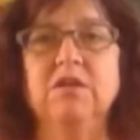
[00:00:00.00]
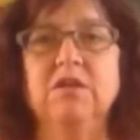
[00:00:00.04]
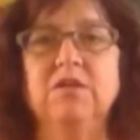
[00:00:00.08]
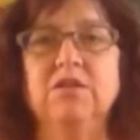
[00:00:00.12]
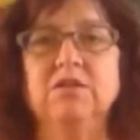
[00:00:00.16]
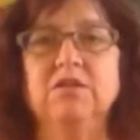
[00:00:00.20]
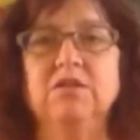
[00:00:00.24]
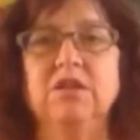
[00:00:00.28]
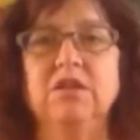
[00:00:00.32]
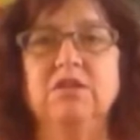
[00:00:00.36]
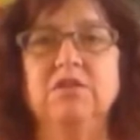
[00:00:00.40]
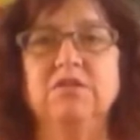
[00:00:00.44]

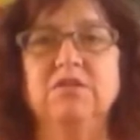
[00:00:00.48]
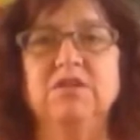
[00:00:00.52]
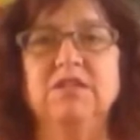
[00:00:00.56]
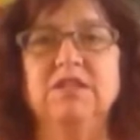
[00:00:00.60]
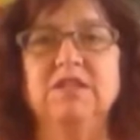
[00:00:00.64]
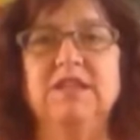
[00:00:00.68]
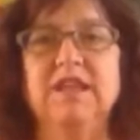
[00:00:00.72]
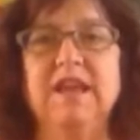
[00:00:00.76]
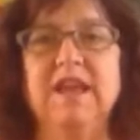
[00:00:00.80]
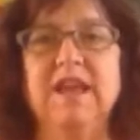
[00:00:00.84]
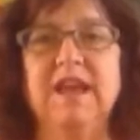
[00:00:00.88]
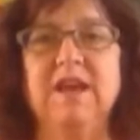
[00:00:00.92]
So
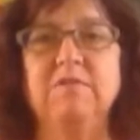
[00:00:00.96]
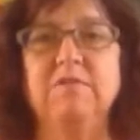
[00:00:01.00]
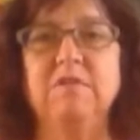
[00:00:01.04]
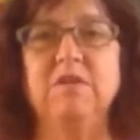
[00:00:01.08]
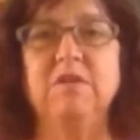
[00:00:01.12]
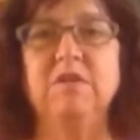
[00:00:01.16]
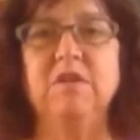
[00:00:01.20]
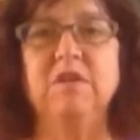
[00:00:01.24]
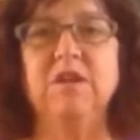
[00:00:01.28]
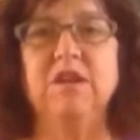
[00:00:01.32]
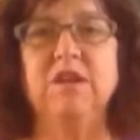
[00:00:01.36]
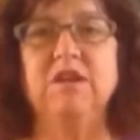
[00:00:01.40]
today we're
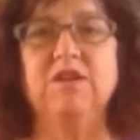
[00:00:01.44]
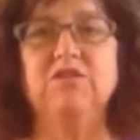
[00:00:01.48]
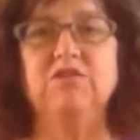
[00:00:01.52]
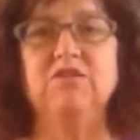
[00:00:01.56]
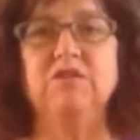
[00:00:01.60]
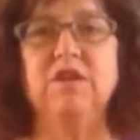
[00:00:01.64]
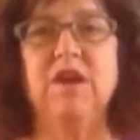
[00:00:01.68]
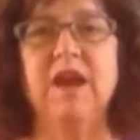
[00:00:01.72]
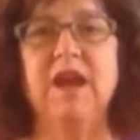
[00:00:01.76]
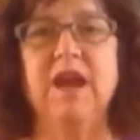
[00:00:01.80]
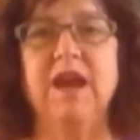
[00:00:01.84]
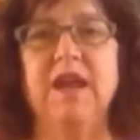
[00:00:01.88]
going to
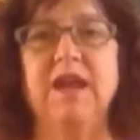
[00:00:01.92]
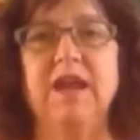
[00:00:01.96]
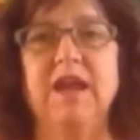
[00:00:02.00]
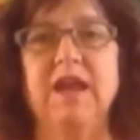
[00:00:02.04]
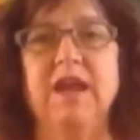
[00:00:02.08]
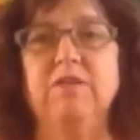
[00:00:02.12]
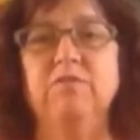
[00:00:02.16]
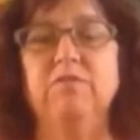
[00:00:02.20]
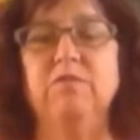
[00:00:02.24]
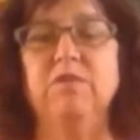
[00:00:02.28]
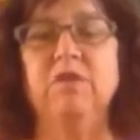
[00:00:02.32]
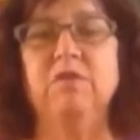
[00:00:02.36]
try
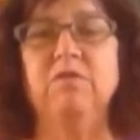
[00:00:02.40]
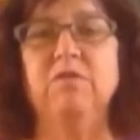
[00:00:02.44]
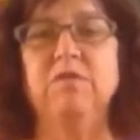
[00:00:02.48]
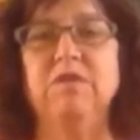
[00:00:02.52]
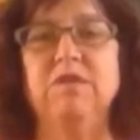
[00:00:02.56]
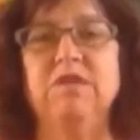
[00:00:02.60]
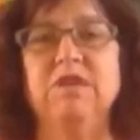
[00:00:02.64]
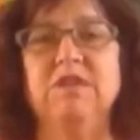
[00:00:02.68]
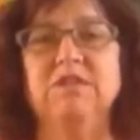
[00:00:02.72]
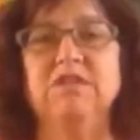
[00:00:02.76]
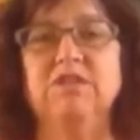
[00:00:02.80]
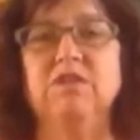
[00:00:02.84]
and work
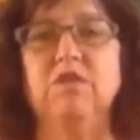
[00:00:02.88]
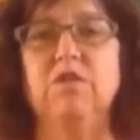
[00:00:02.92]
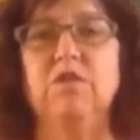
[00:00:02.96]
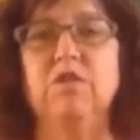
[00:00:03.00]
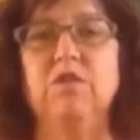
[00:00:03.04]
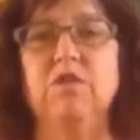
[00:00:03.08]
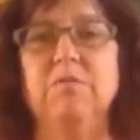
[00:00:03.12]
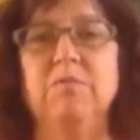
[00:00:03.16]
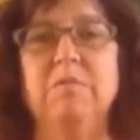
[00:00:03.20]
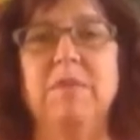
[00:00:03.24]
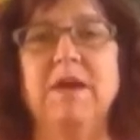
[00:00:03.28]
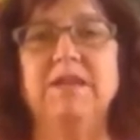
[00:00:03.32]
with this
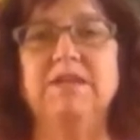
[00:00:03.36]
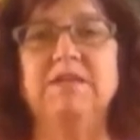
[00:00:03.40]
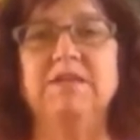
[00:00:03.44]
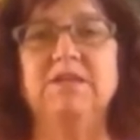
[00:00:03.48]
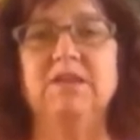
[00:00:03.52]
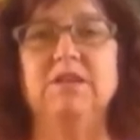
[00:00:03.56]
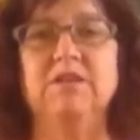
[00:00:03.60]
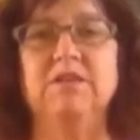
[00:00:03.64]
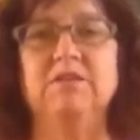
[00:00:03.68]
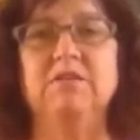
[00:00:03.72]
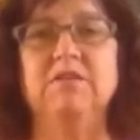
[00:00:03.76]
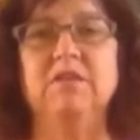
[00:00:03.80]
whole
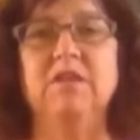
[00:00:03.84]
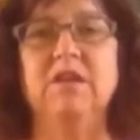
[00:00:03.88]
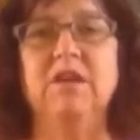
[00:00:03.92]
muscle.